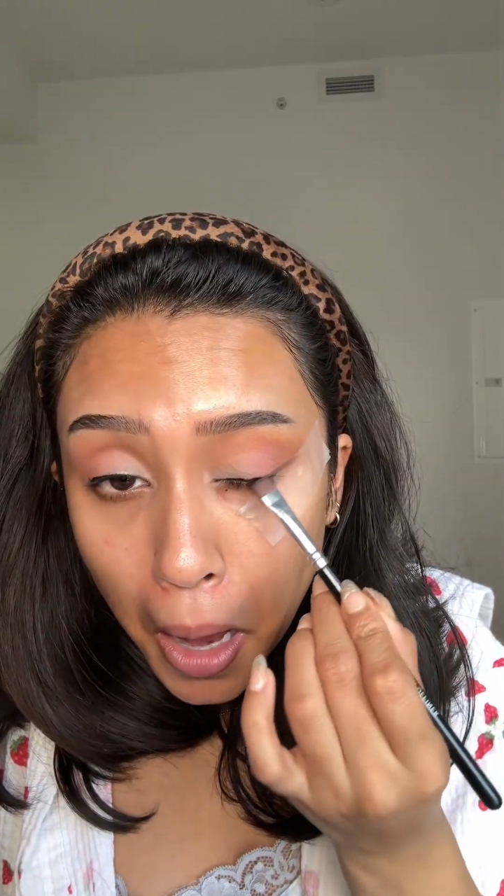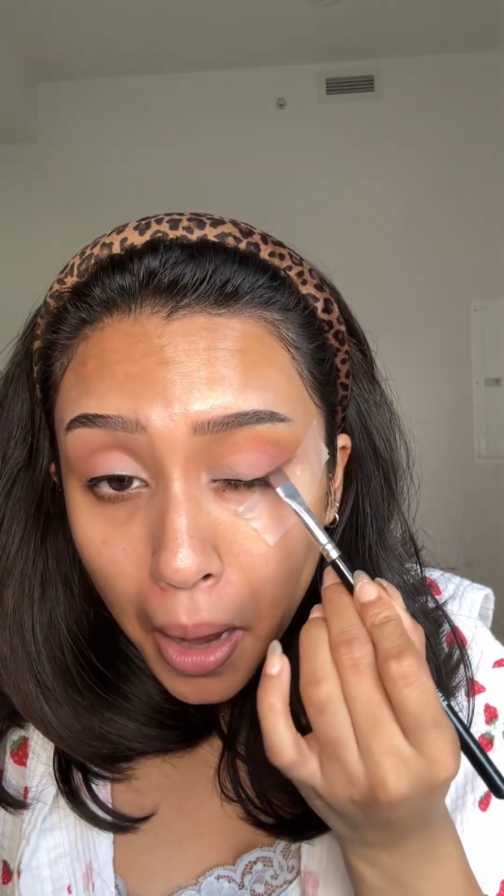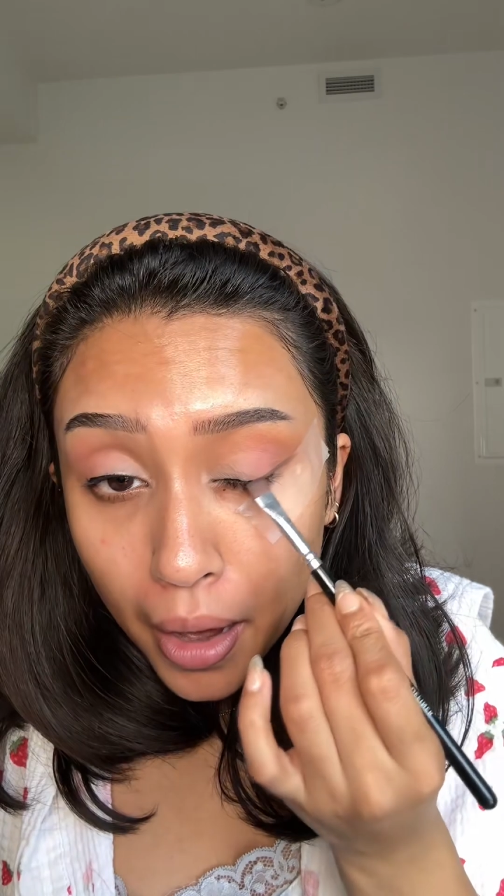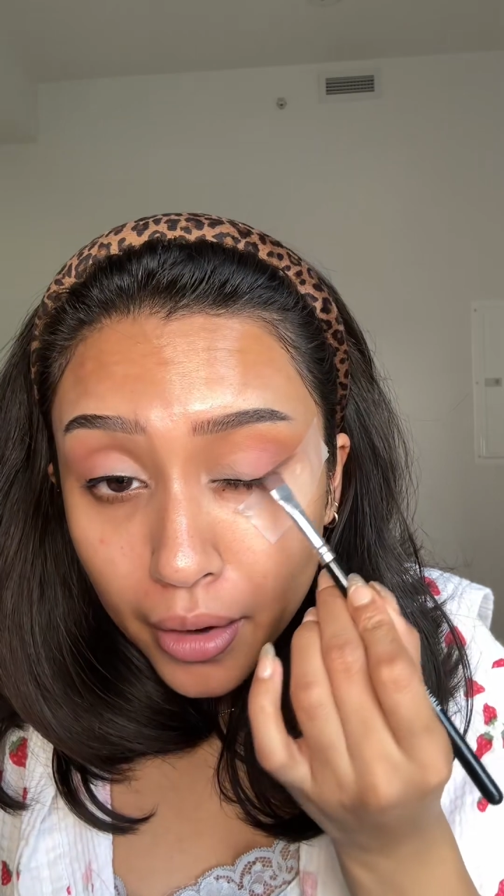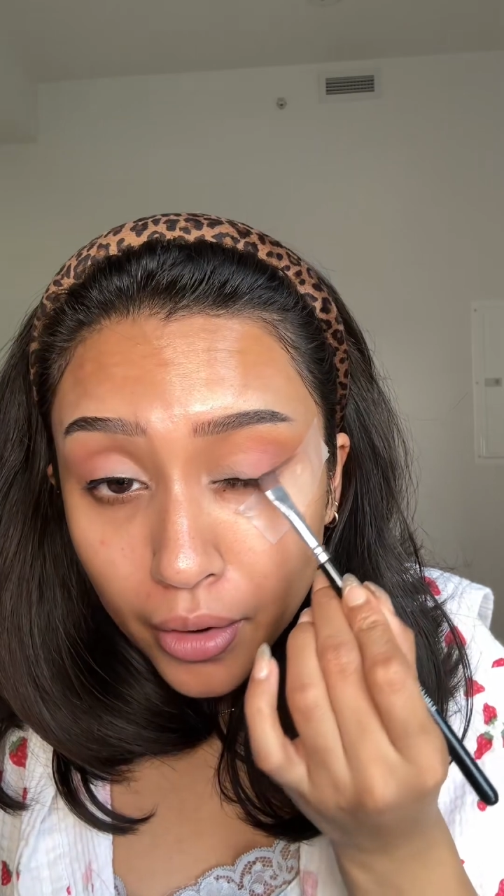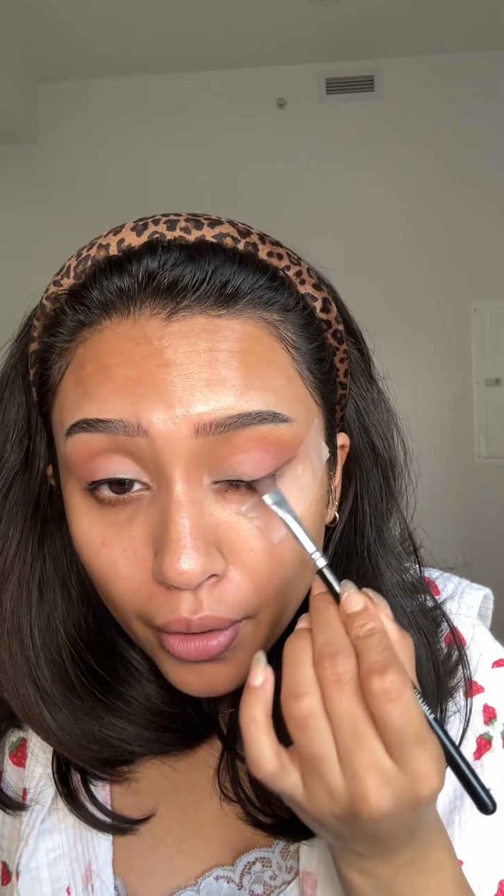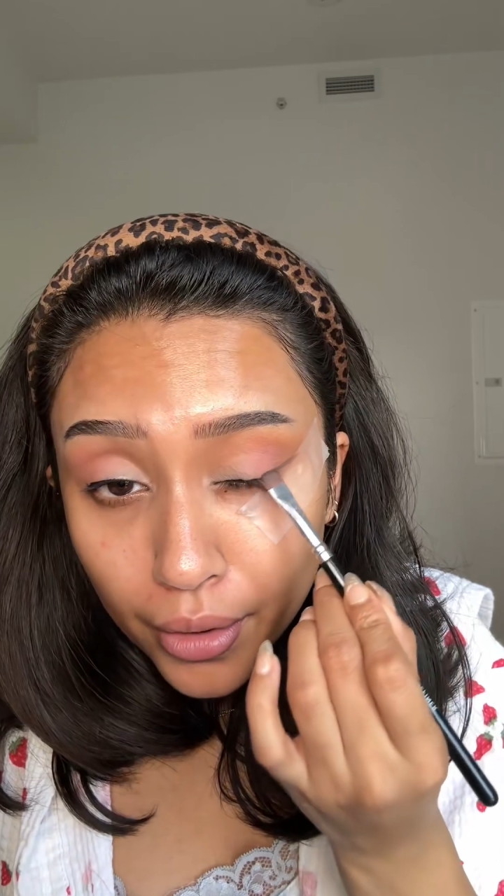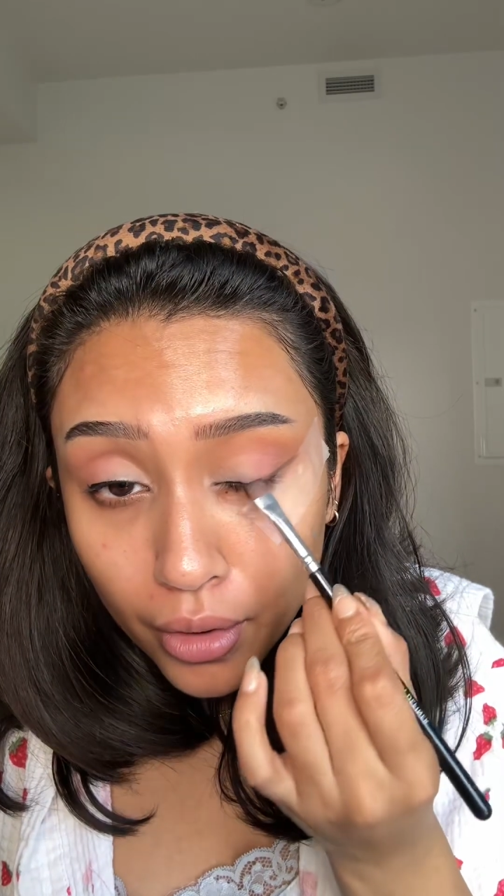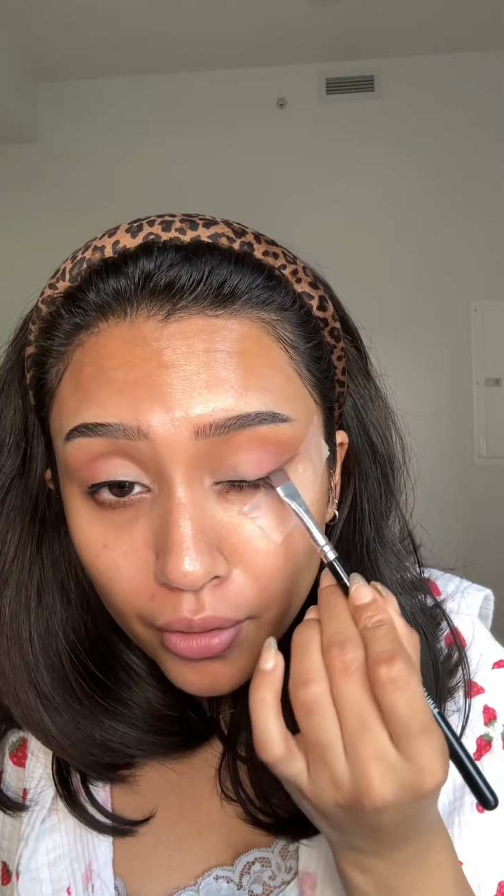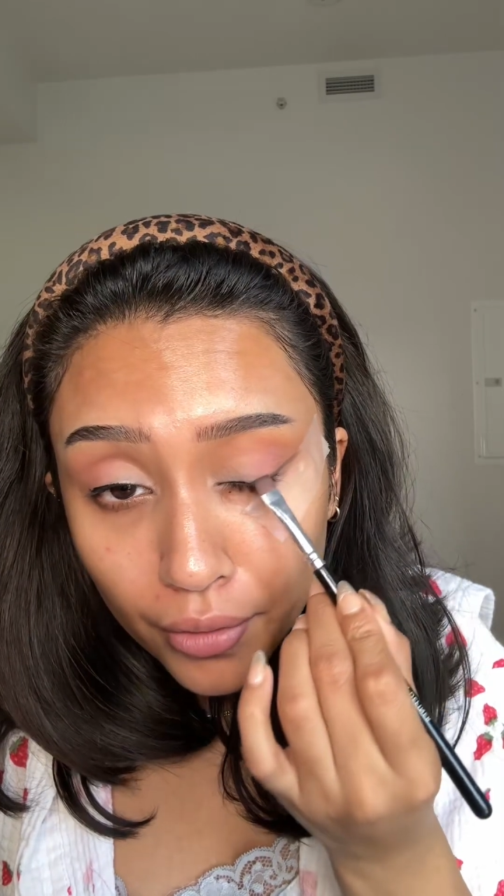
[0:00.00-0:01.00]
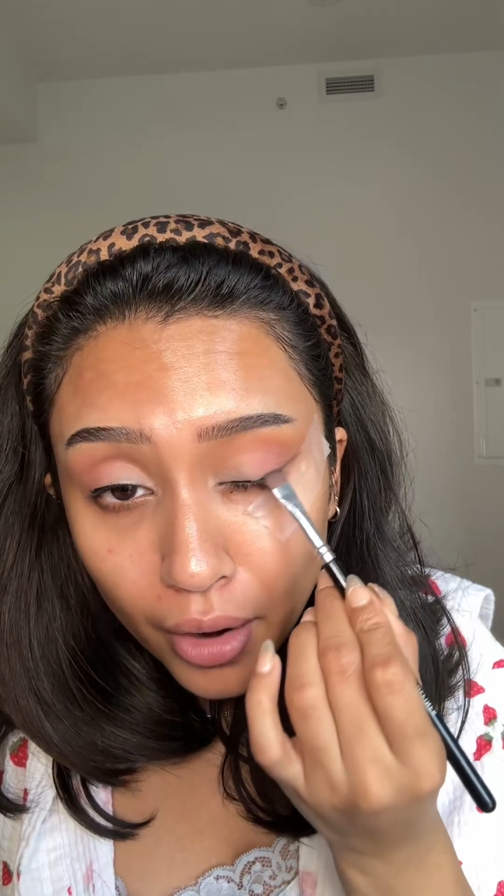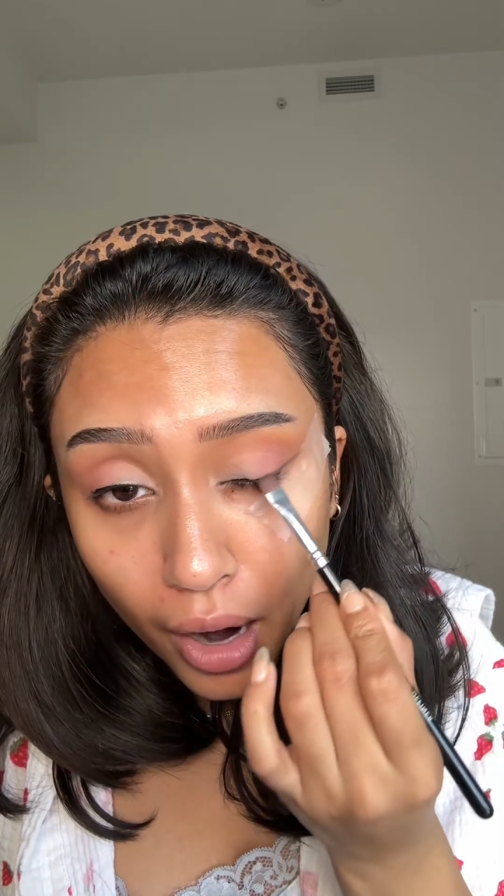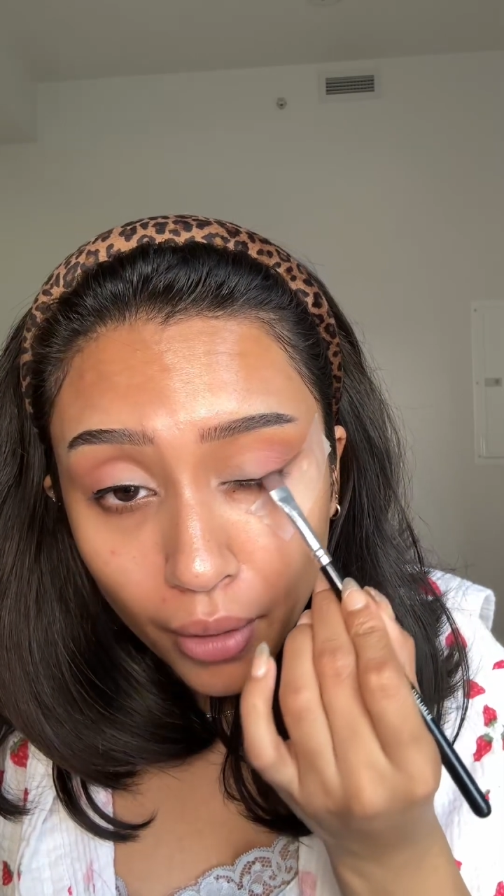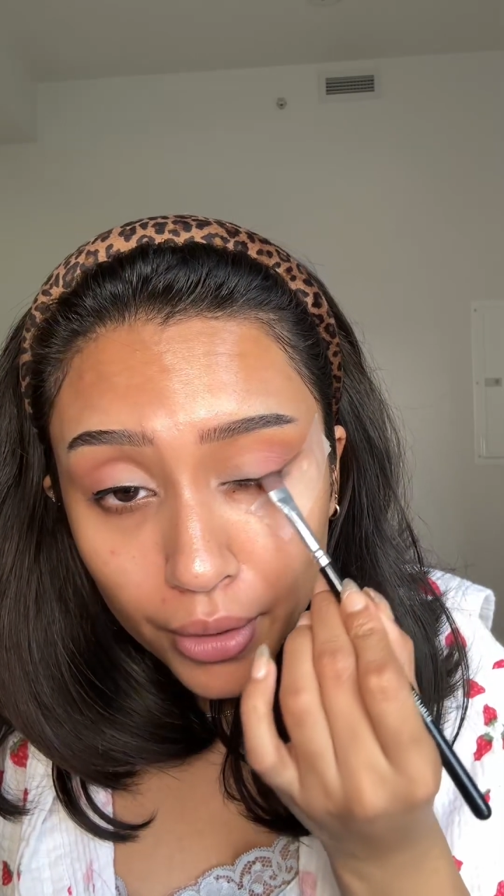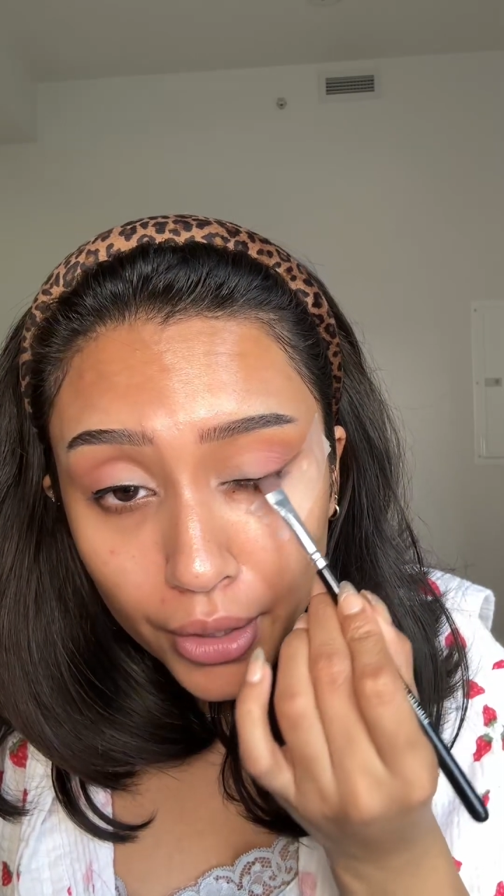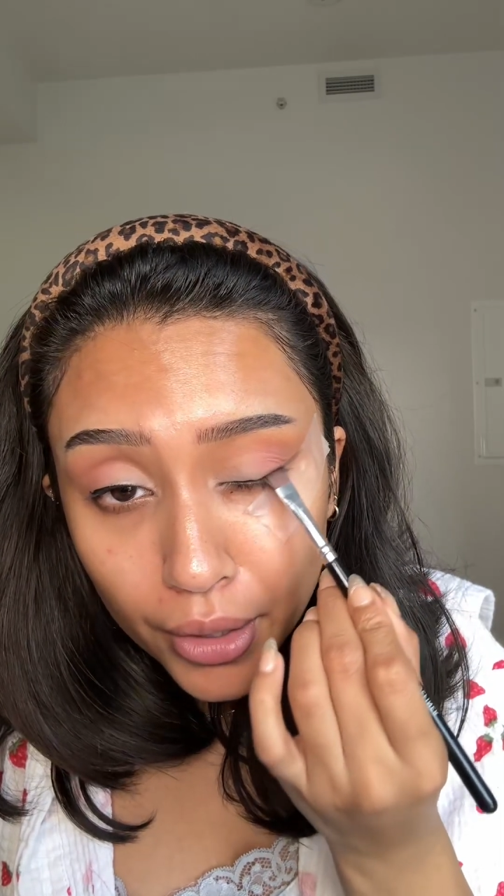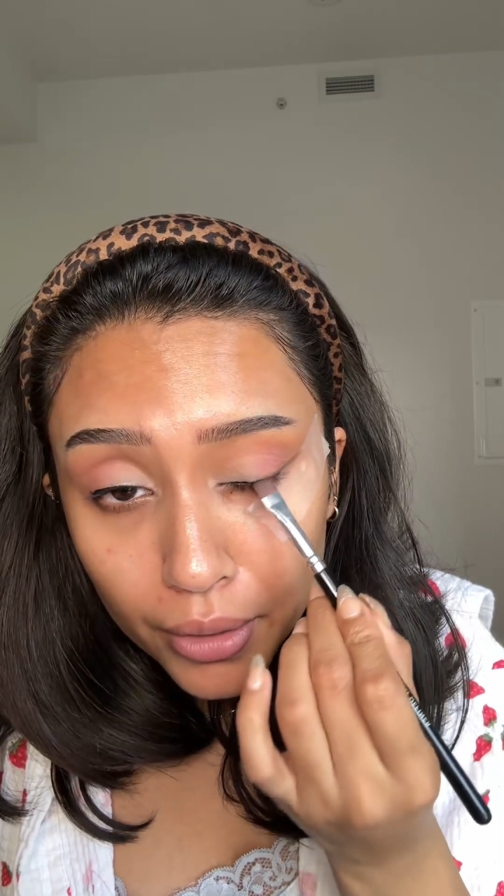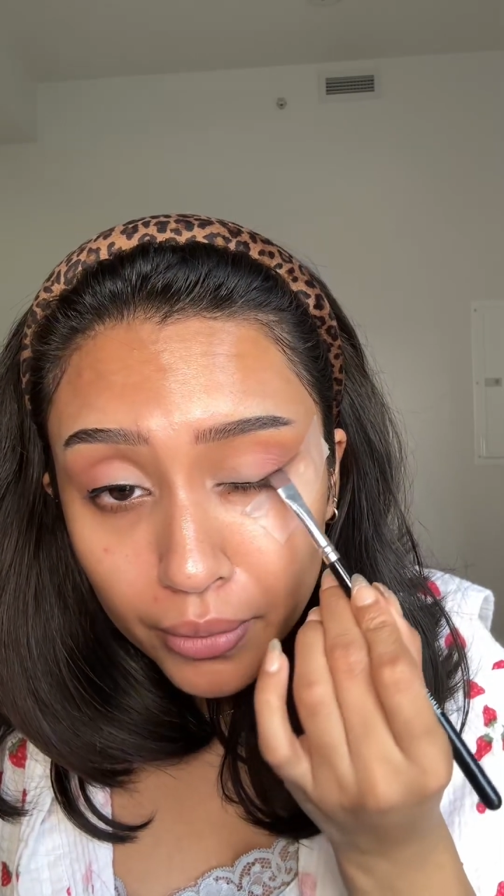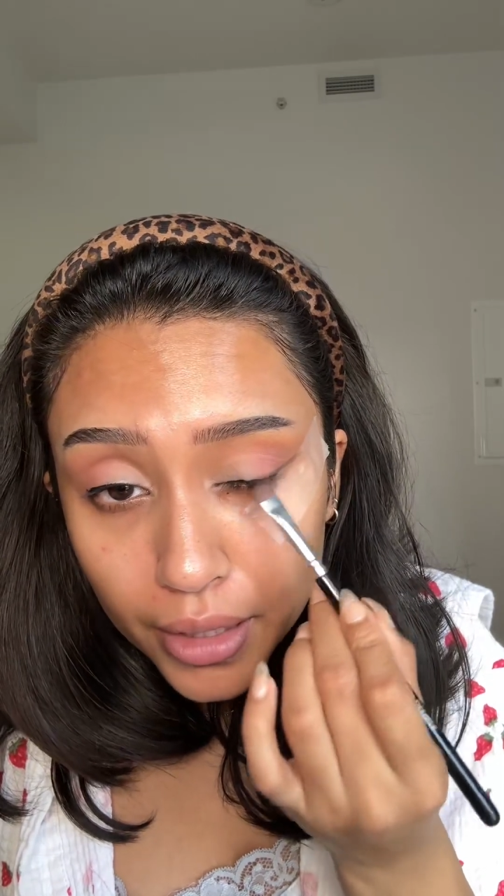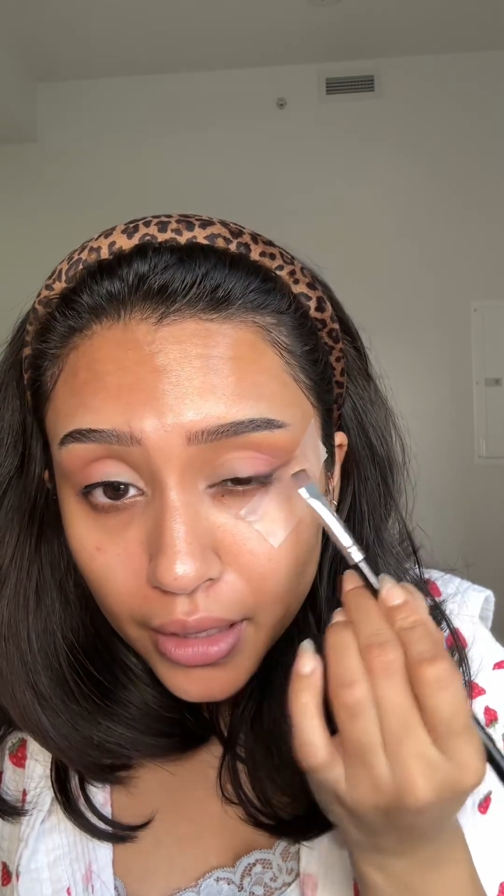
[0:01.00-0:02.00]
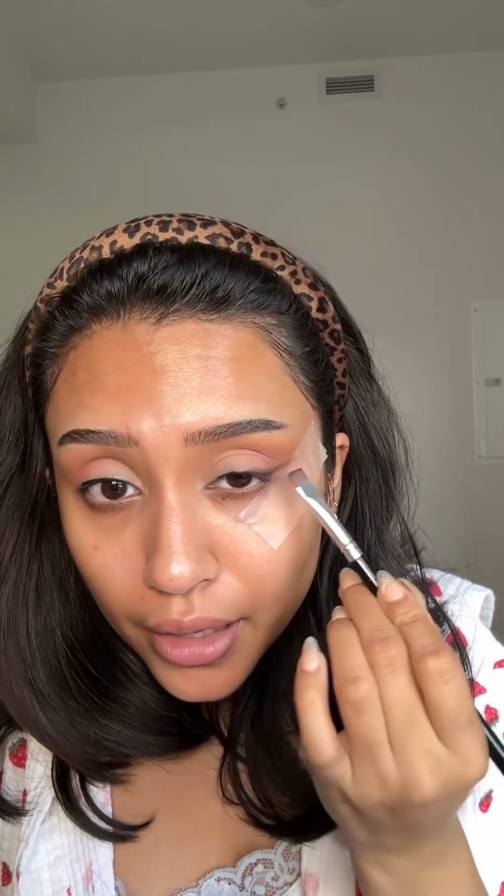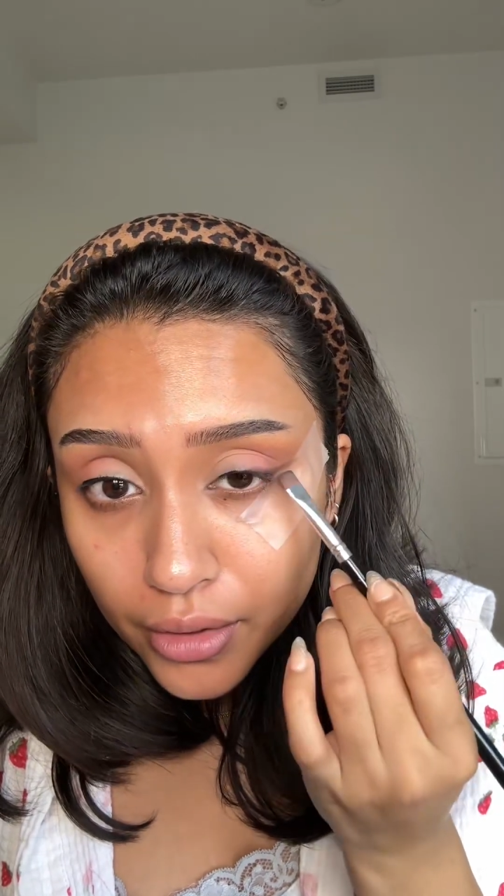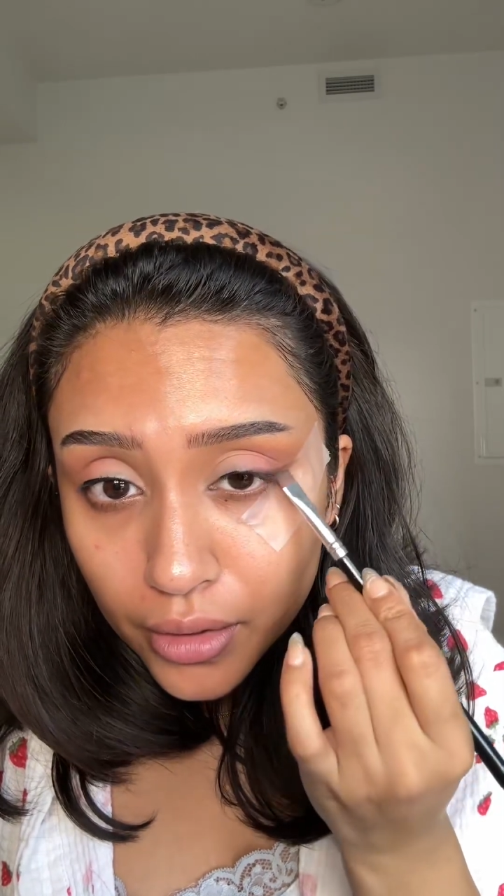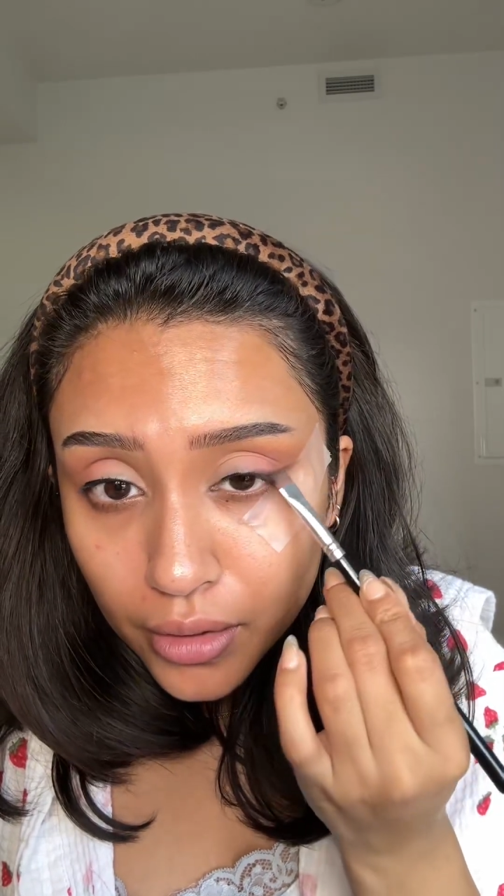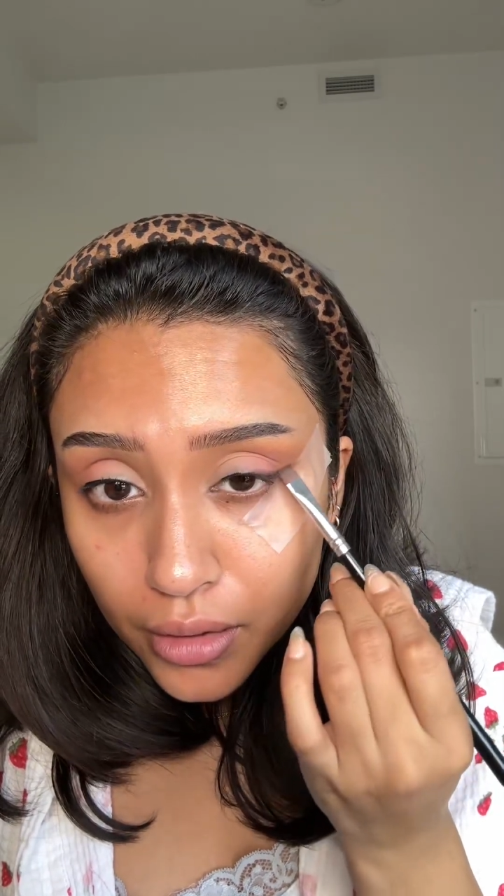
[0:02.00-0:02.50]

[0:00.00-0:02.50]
and going over our current wing liner.